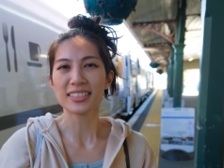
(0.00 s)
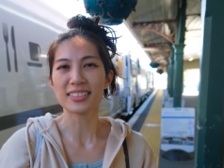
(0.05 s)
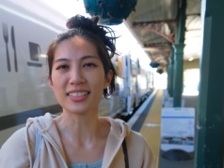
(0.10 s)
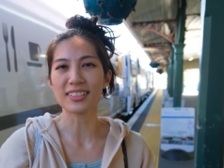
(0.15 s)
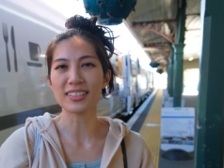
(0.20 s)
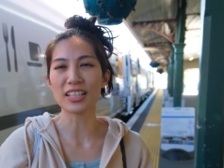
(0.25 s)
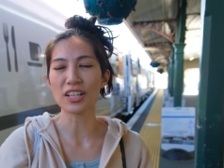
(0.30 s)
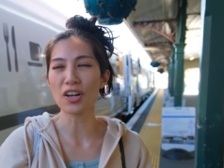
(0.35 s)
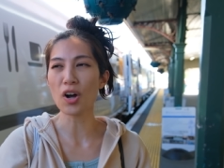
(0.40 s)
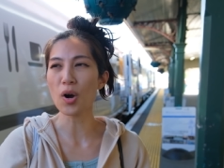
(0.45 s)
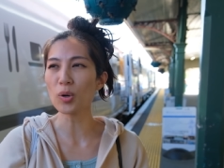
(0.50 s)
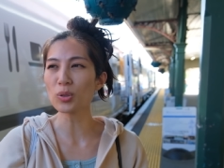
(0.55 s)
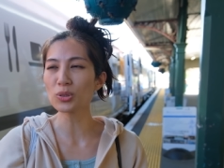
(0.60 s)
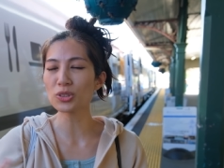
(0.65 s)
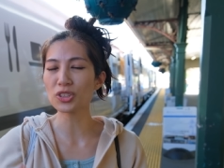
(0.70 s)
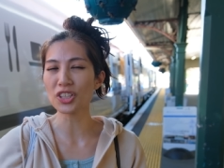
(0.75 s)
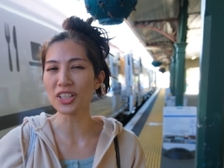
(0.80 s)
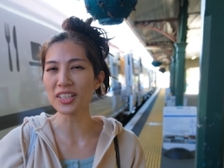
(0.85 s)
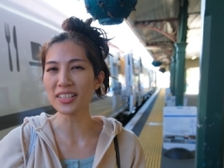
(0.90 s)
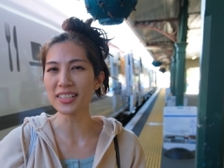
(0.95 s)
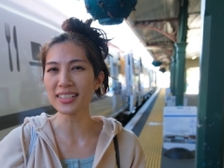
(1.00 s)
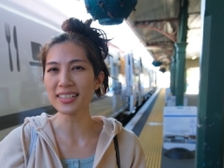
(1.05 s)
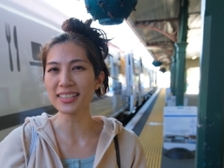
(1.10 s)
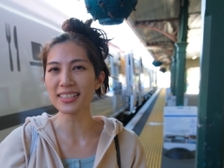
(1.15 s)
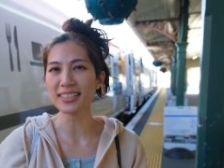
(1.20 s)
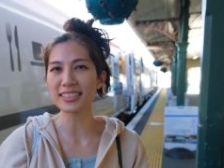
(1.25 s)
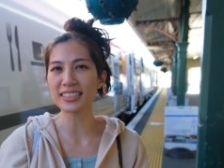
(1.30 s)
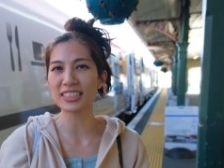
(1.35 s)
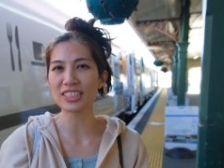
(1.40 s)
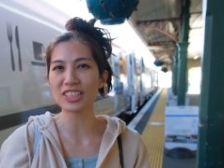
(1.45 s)
So the whole journey
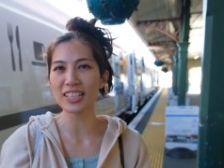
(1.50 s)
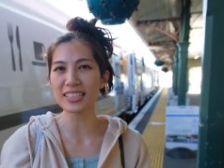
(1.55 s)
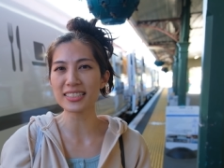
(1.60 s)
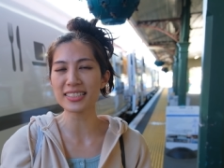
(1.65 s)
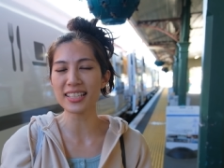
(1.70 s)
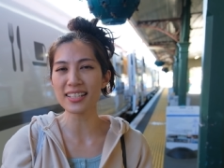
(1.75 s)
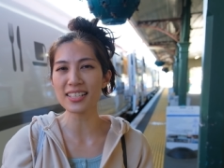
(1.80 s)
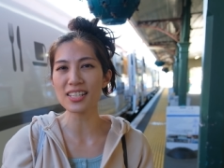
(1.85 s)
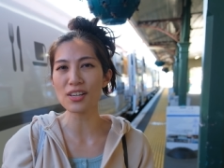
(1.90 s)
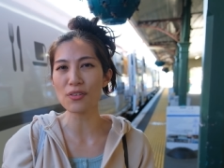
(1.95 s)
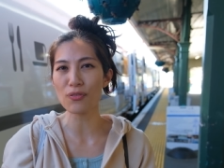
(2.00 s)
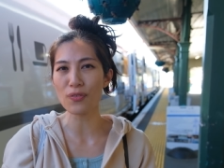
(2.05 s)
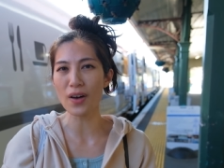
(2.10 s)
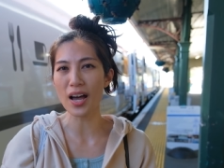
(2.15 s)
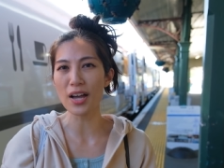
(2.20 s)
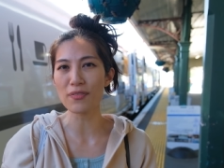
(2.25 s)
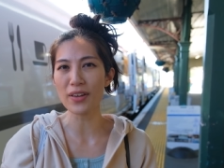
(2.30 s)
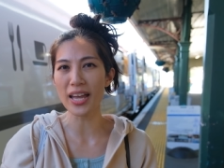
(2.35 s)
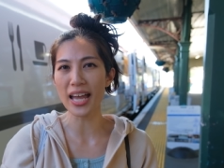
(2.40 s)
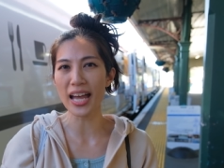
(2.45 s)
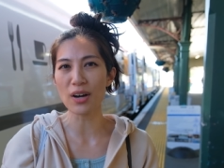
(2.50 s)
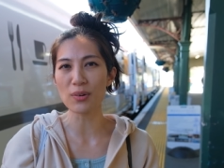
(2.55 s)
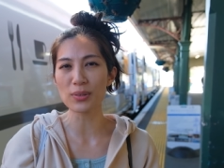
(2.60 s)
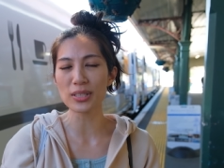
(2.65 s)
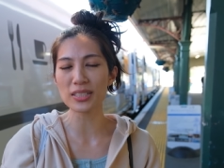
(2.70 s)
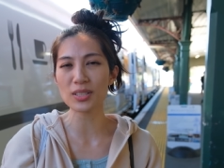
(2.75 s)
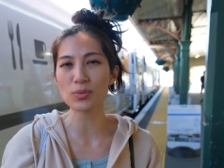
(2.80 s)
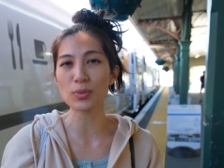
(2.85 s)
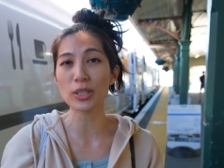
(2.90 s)
is just under five hours,